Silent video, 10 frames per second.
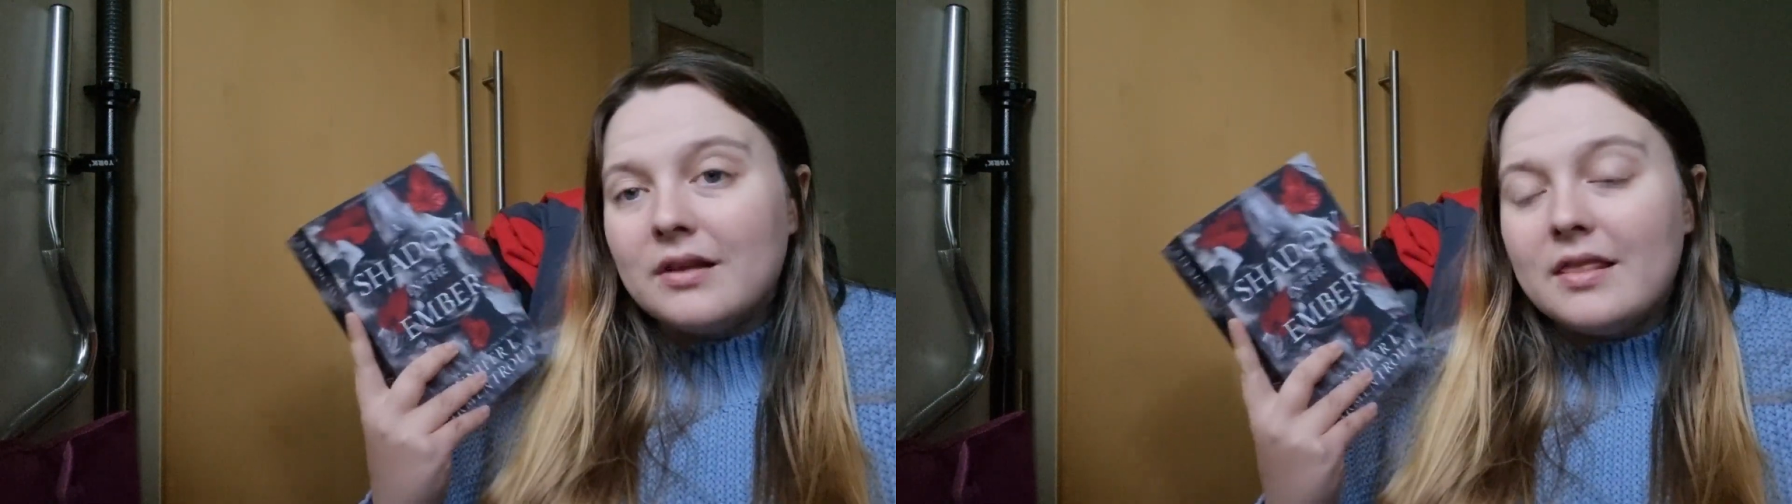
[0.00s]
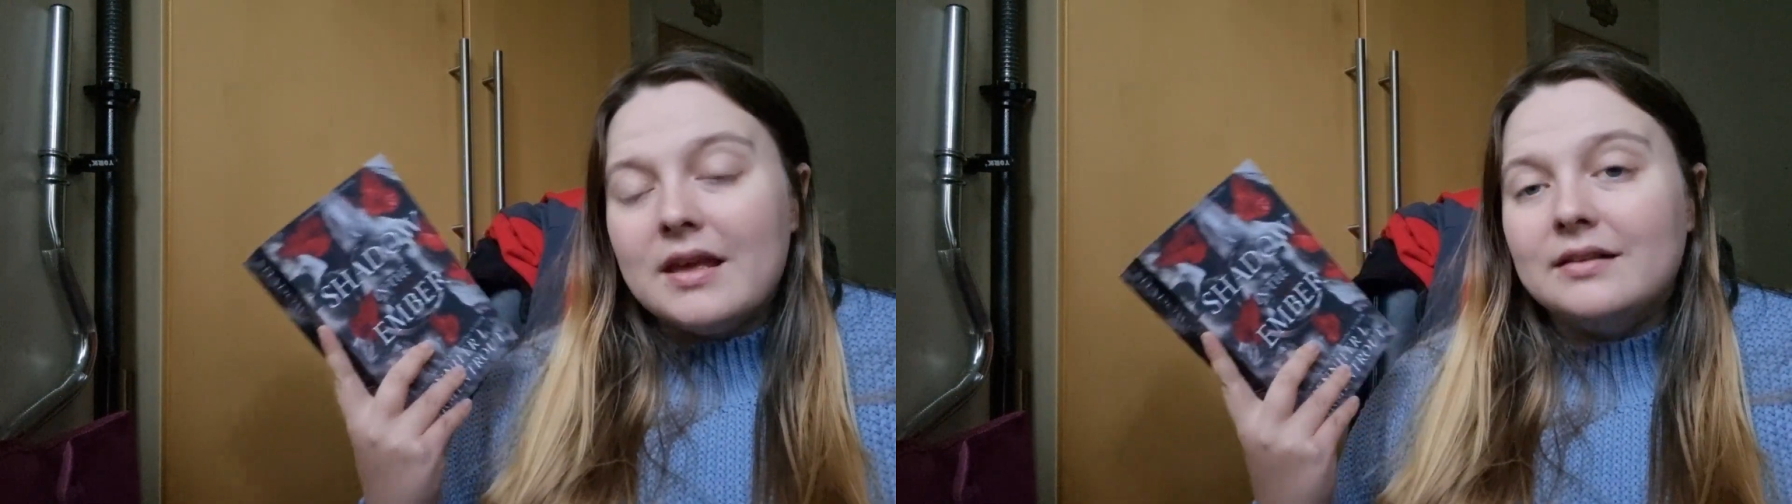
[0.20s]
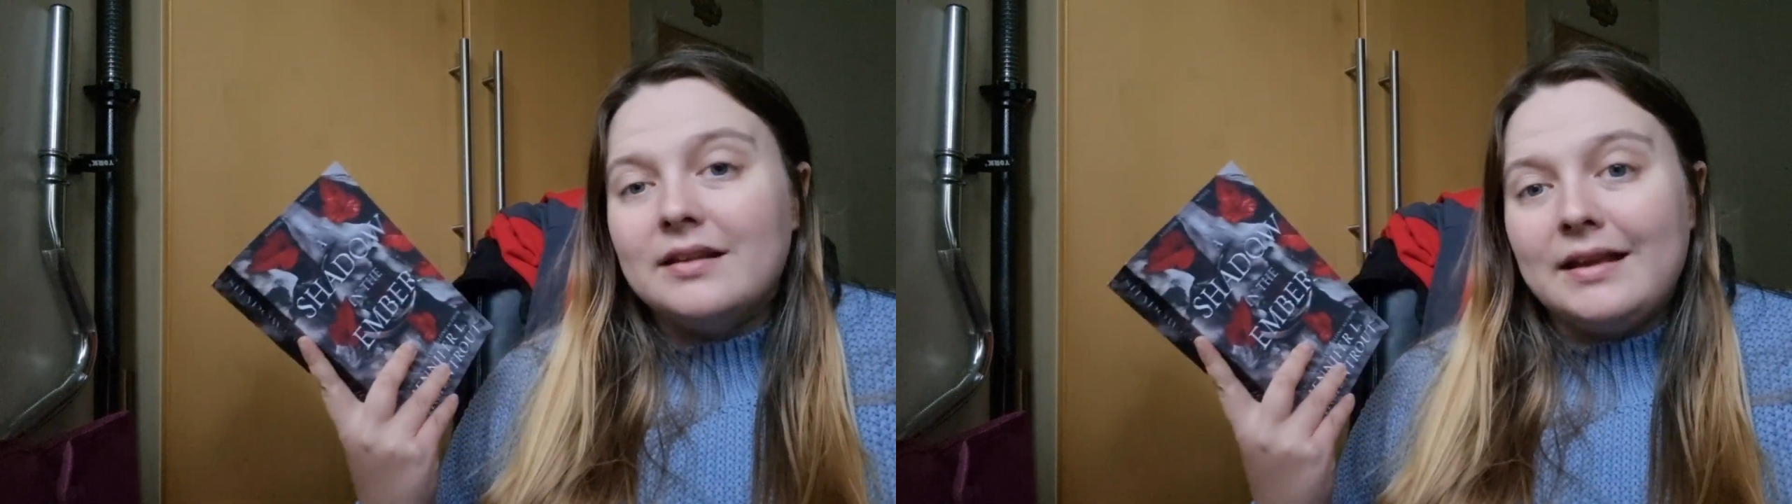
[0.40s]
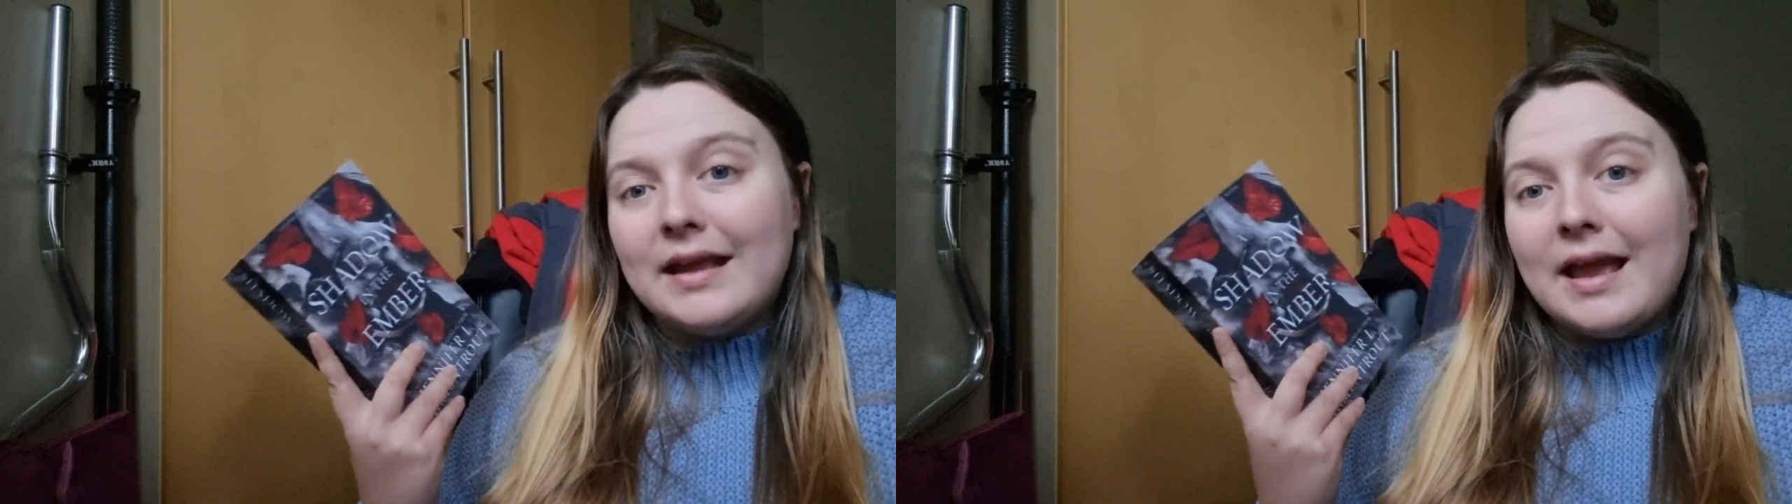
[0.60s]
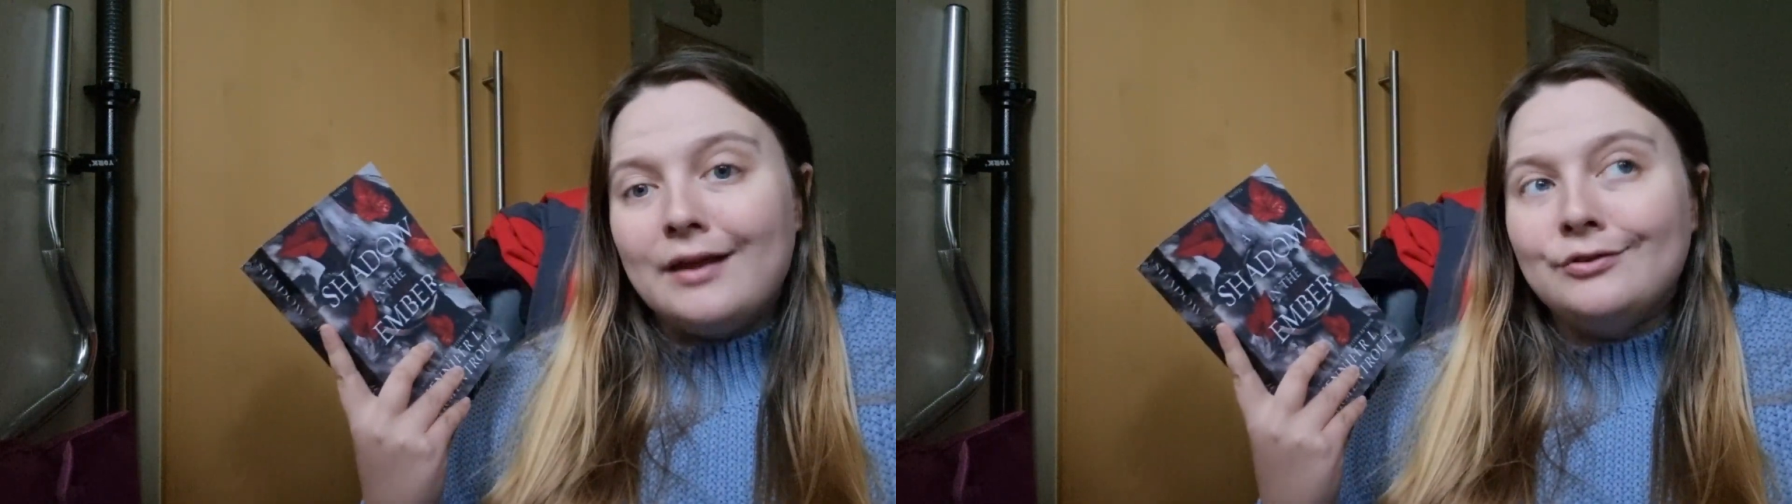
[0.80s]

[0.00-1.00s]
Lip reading: like this a year,